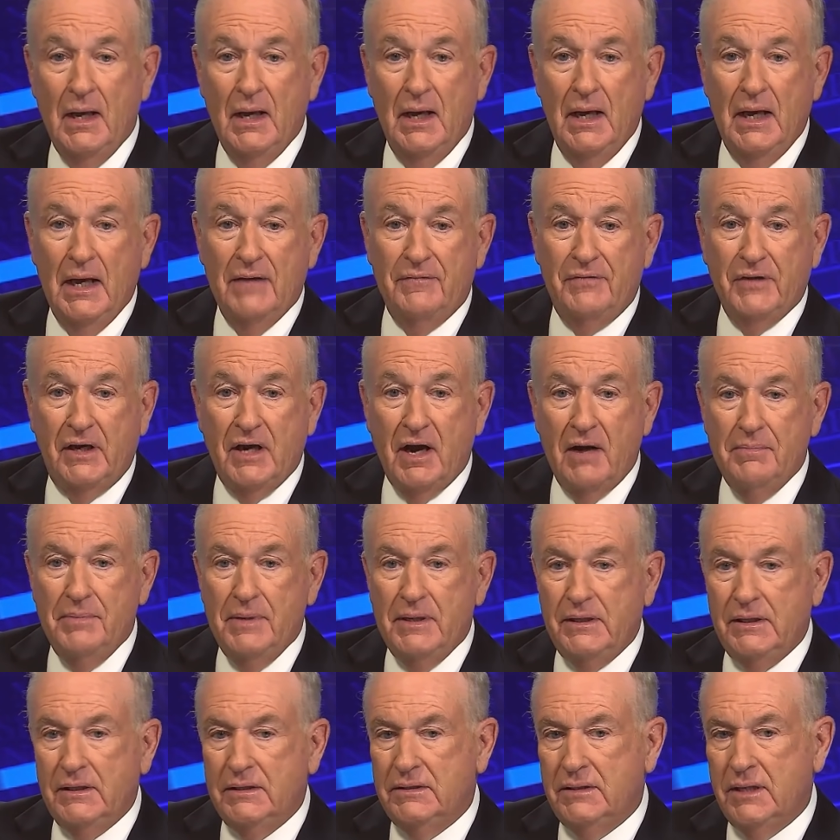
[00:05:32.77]
If the
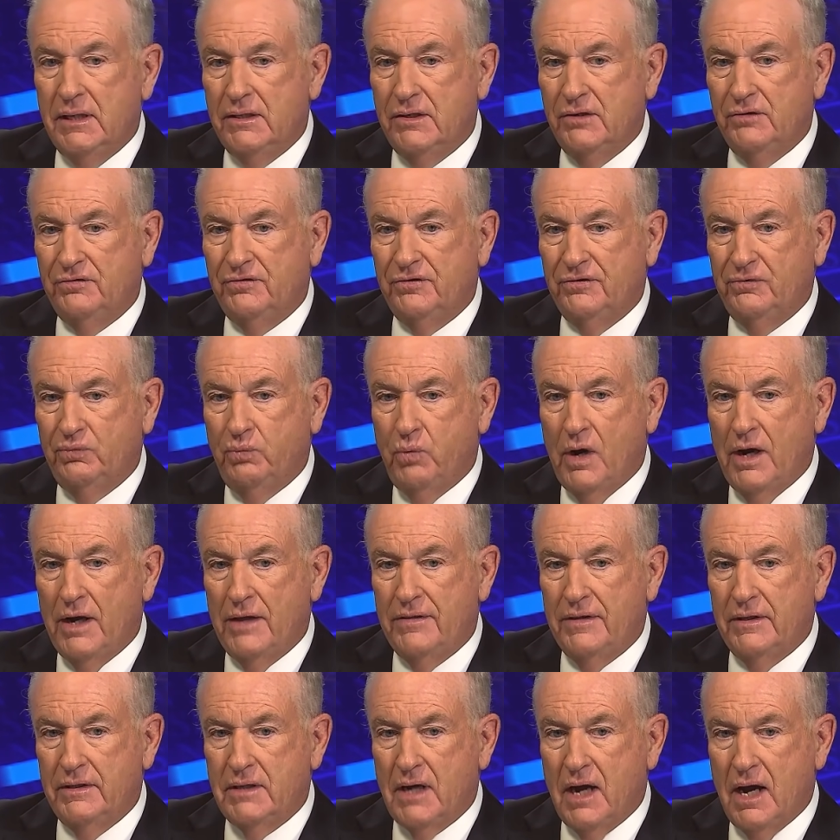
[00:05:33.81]
government continues this way,
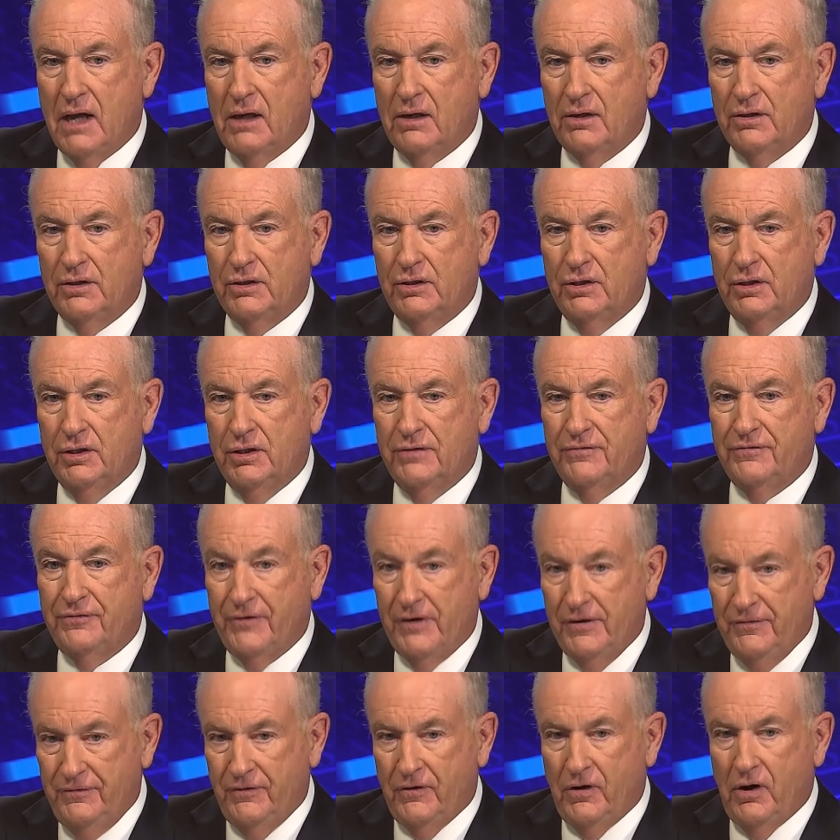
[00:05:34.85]
the dollar could
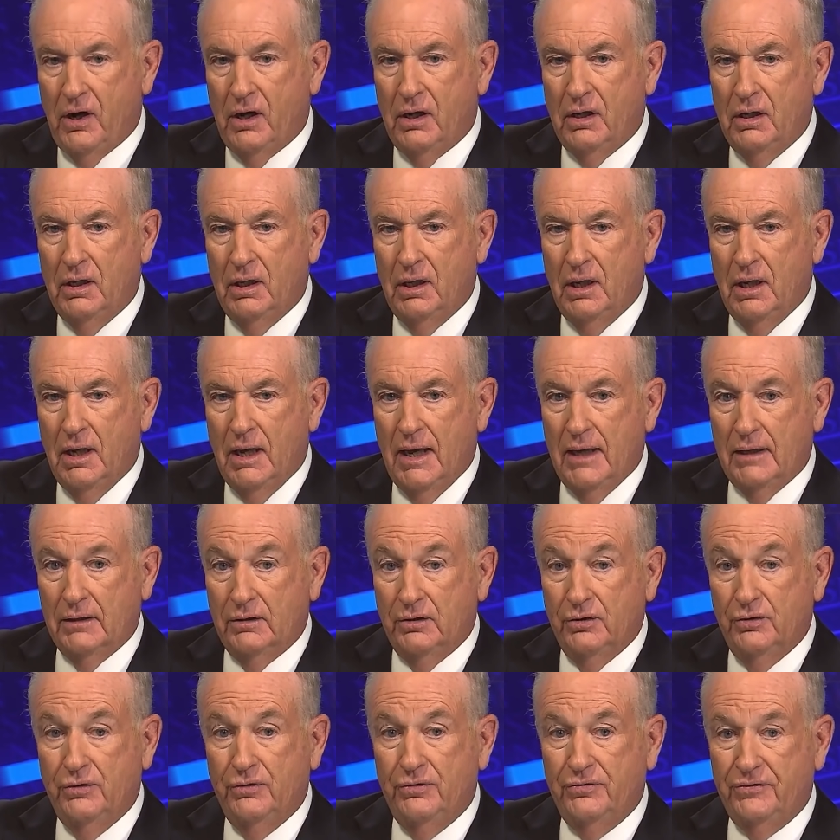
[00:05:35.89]
freefall and
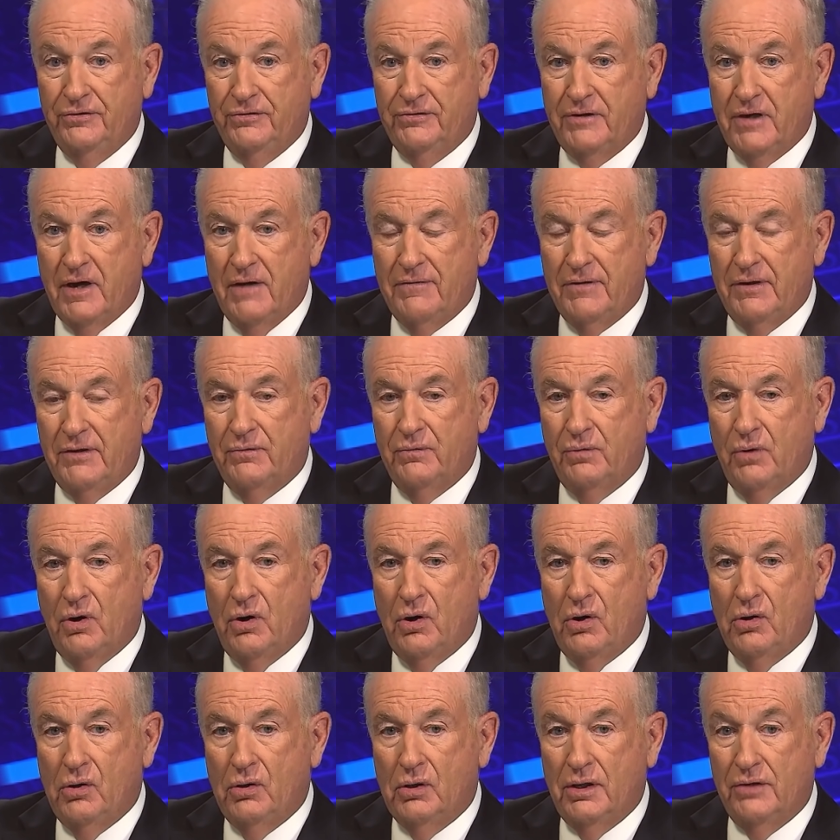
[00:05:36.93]
lose its coveted
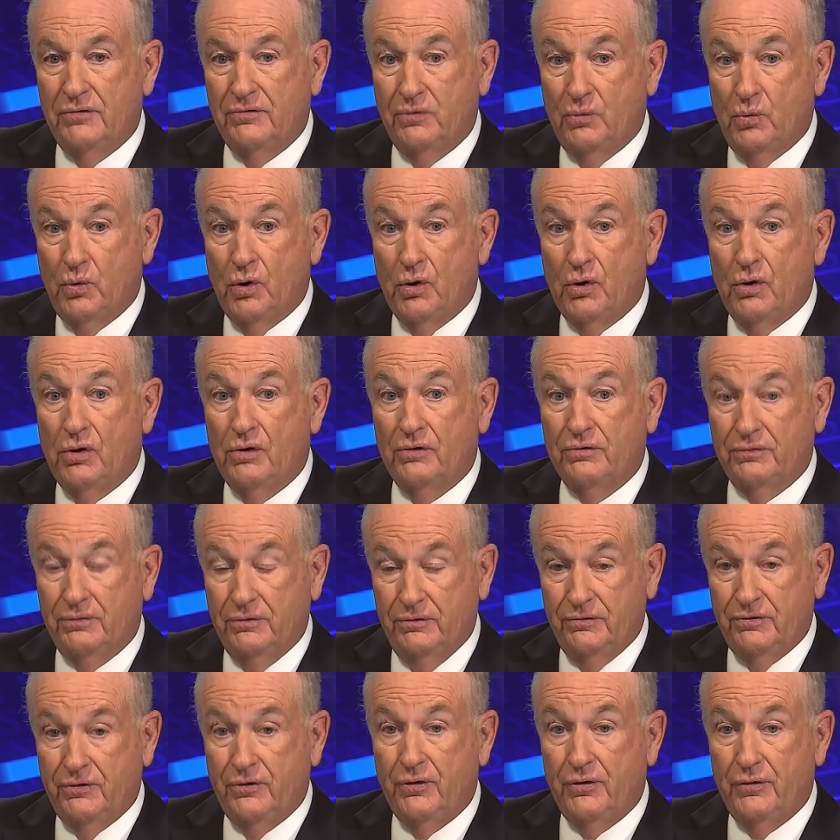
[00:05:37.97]
role as the world's
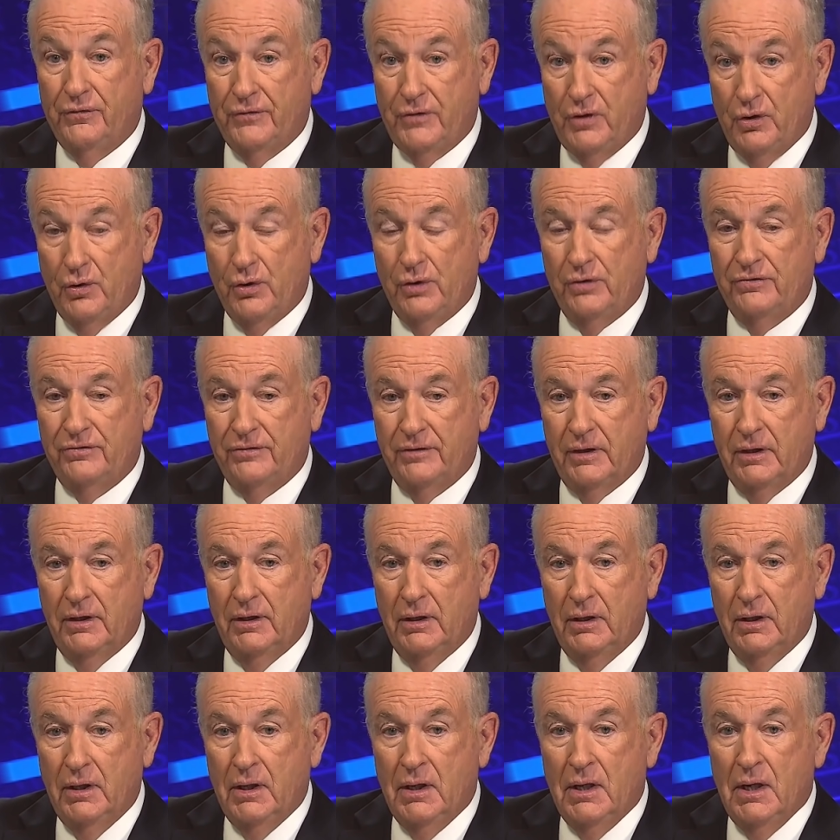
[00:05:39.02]
reserve currency.
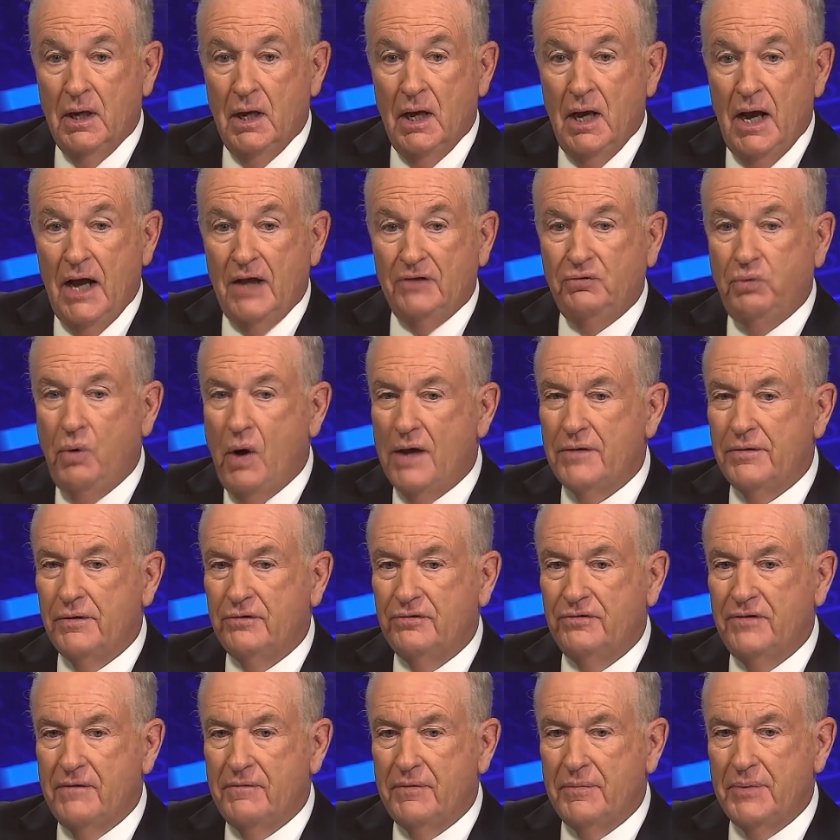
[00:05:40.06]
That's why
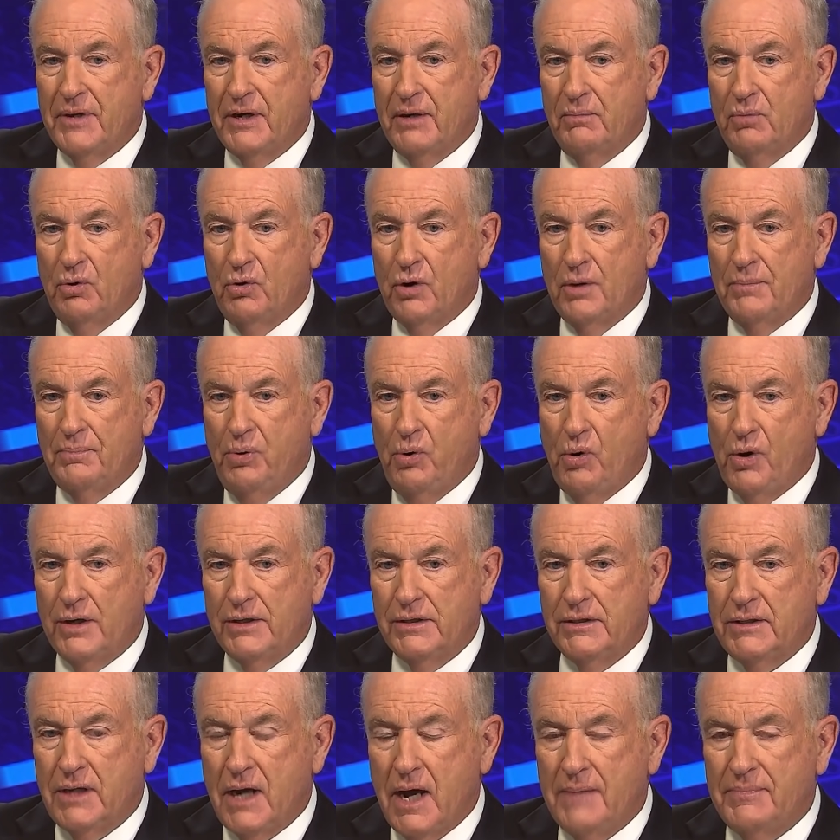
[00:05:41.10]
there's never been a more
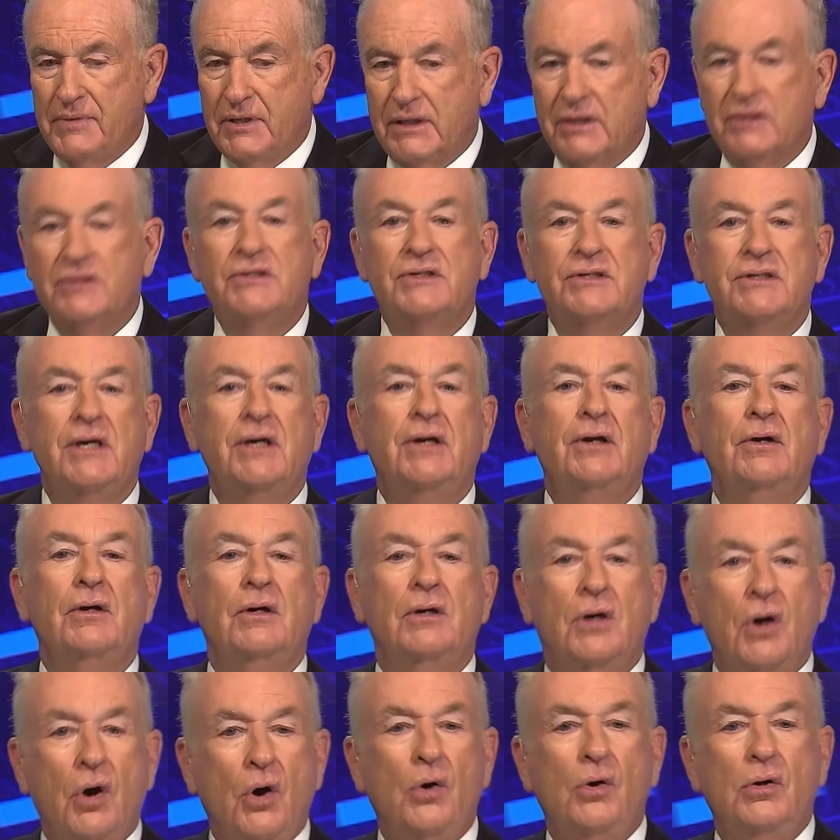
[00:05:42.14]
important time to consider
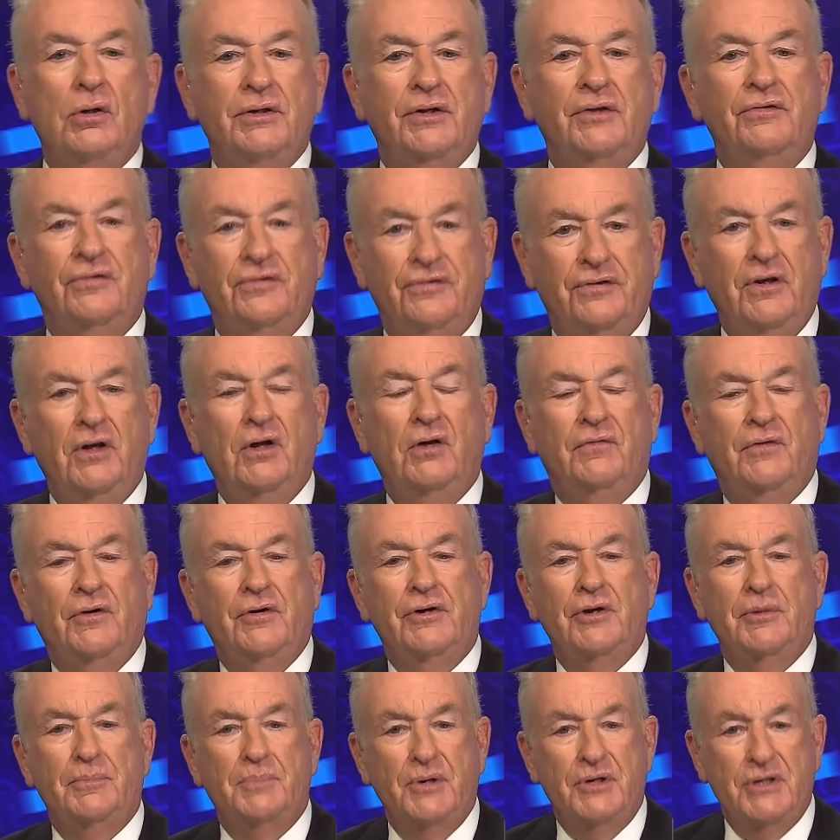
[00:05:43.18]
gold and silver
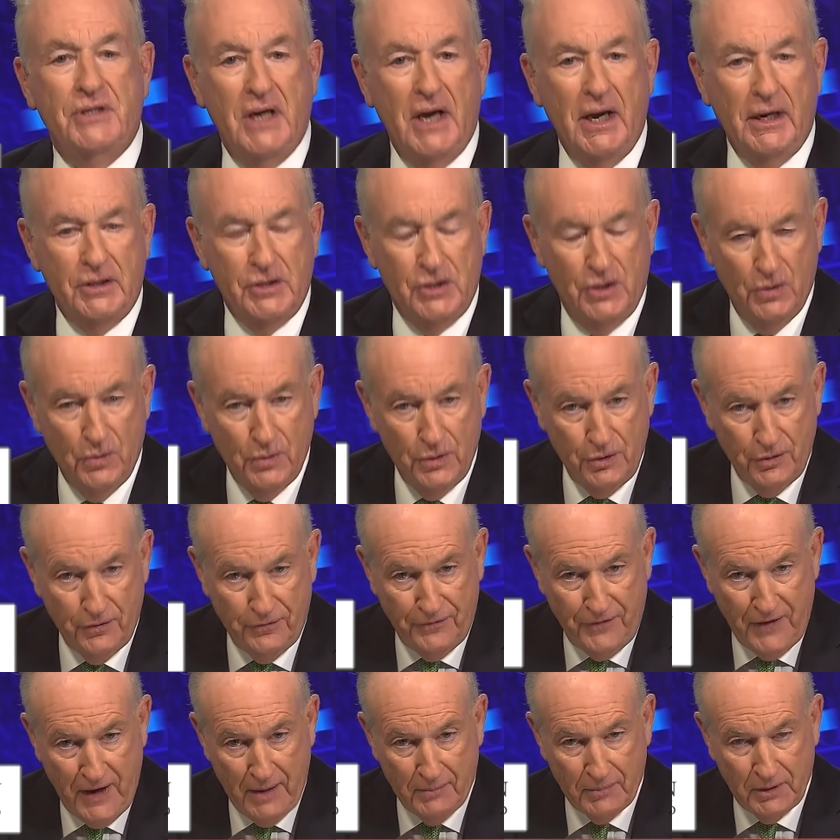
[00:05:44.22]
to protect you and your
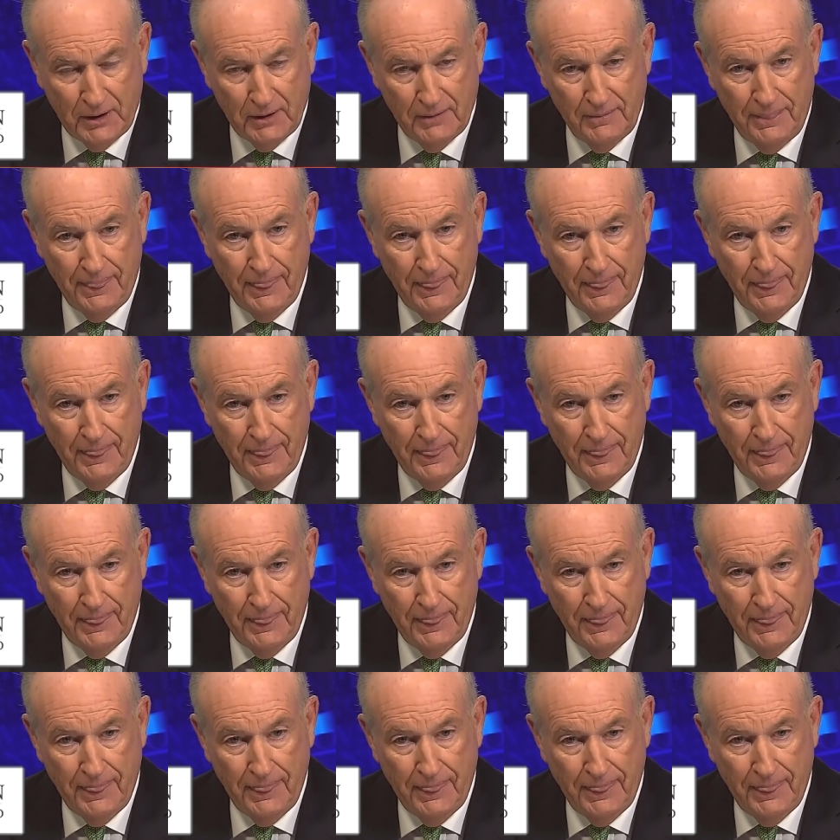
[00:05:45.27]
family.